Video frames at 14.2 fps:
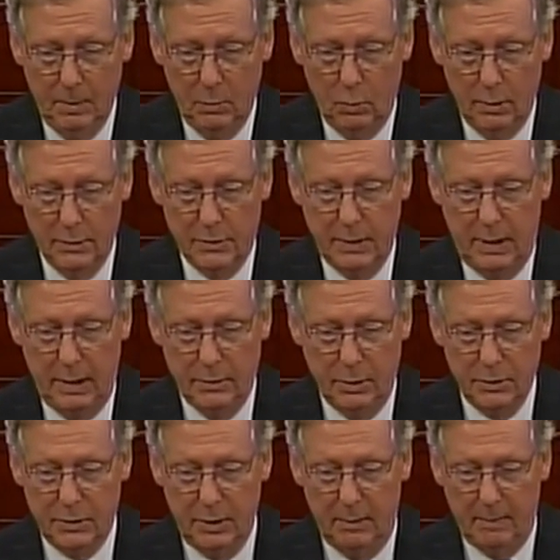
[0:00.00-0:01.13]
Will the Senate
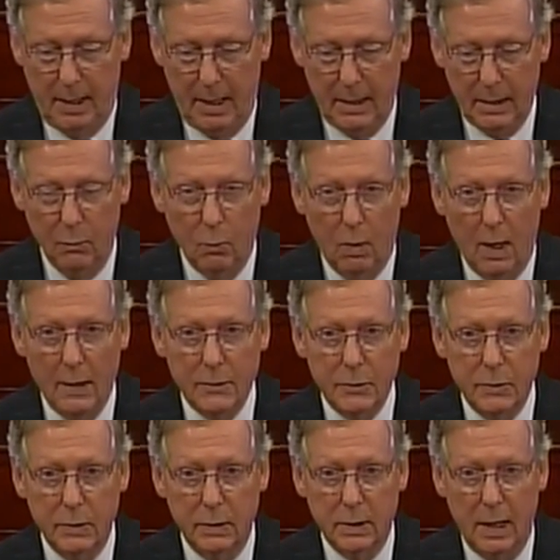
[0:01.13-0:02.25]
just sit back and
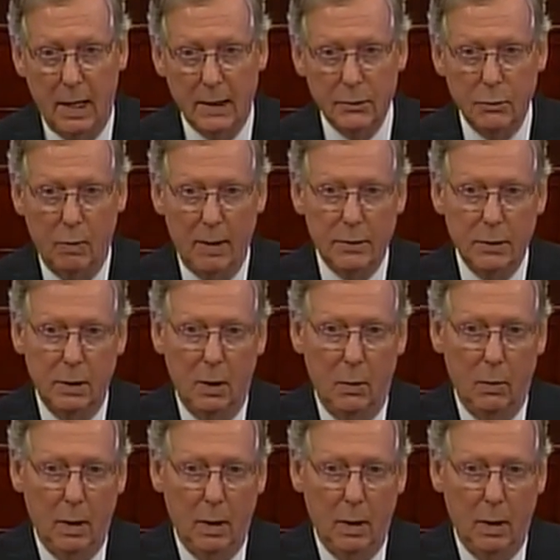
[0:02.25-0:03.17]
watch the tax rates go